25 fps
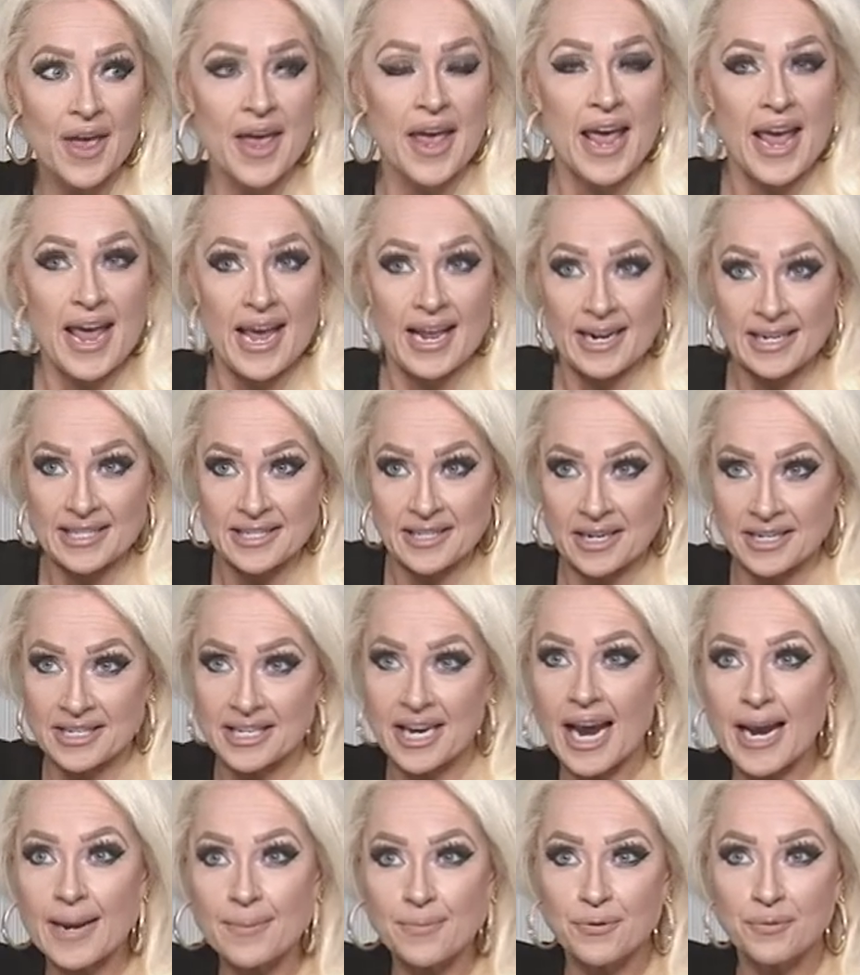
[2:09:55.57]
and it's a
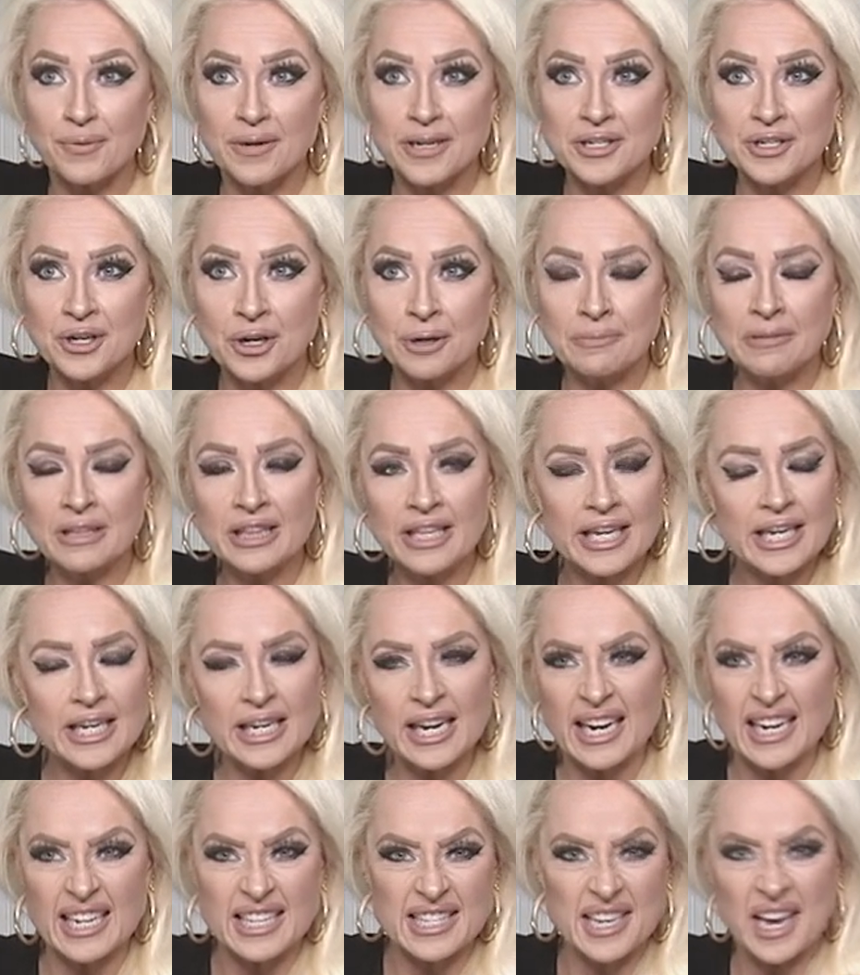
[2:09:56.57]
type three tourmaline,
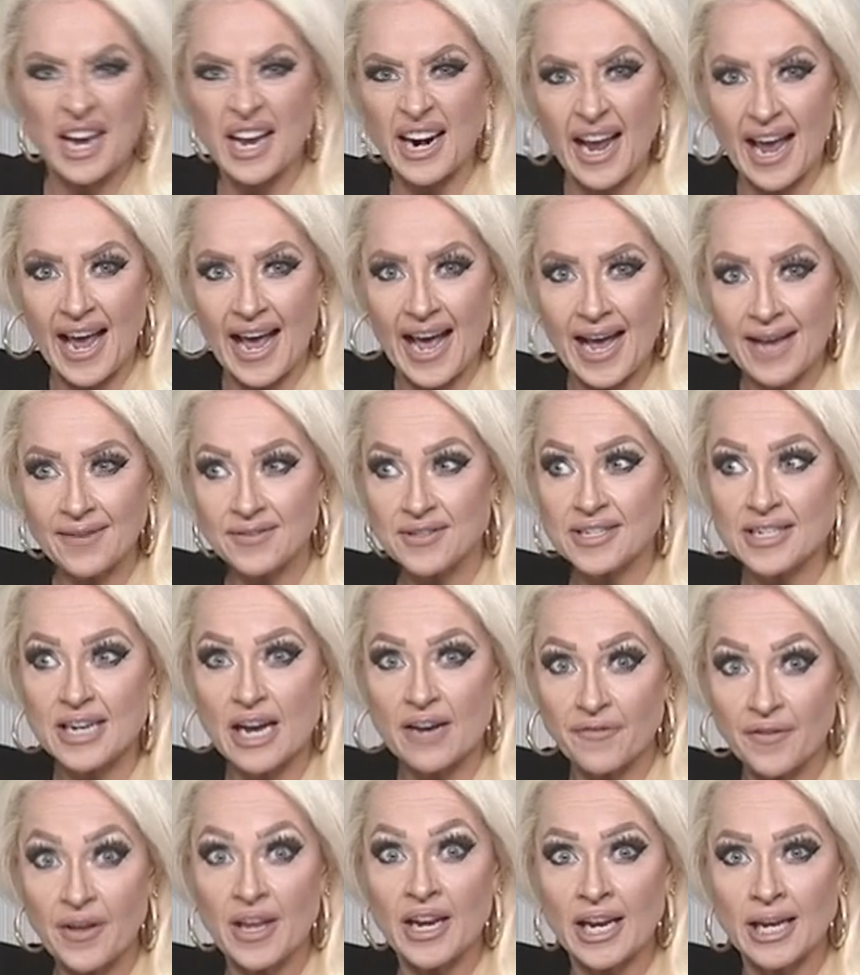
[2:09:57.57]
and it's going to have
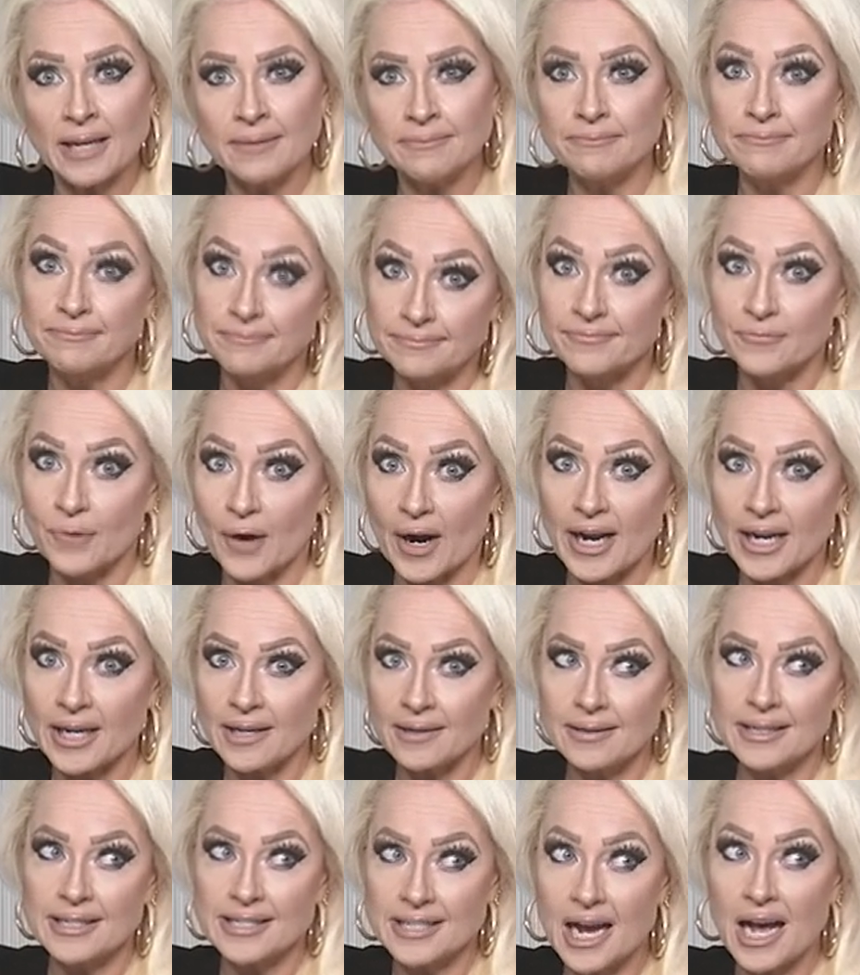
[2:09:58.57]
stuff in it, right?
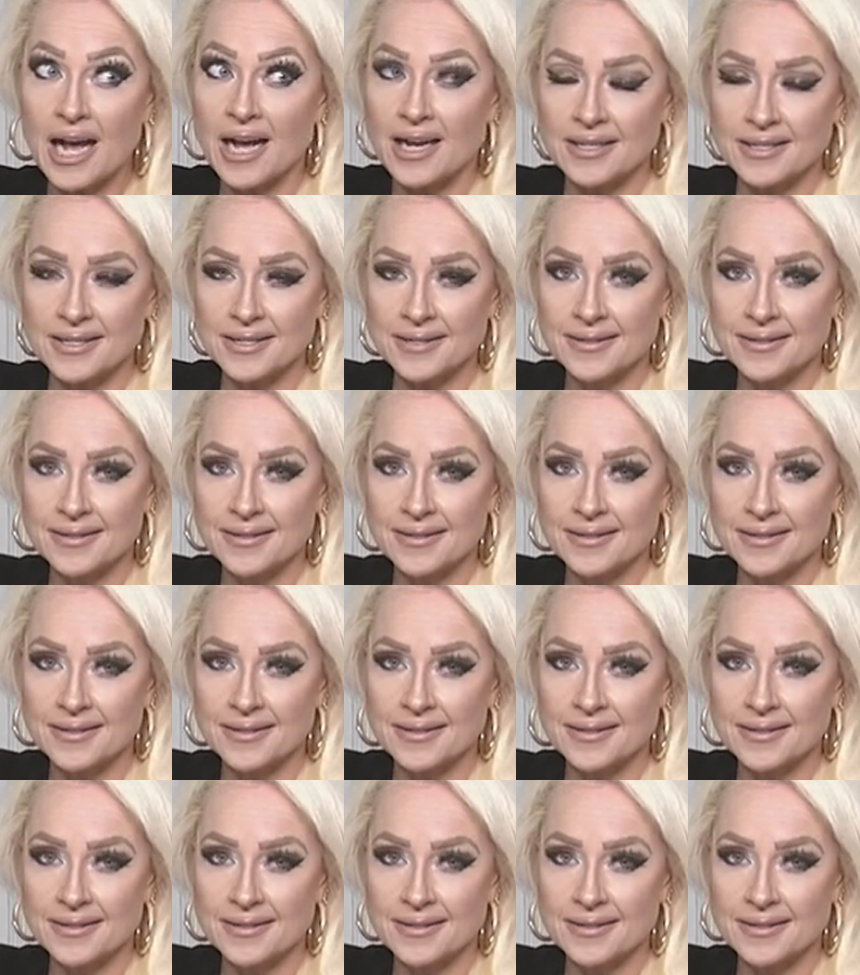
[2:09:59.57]
It does.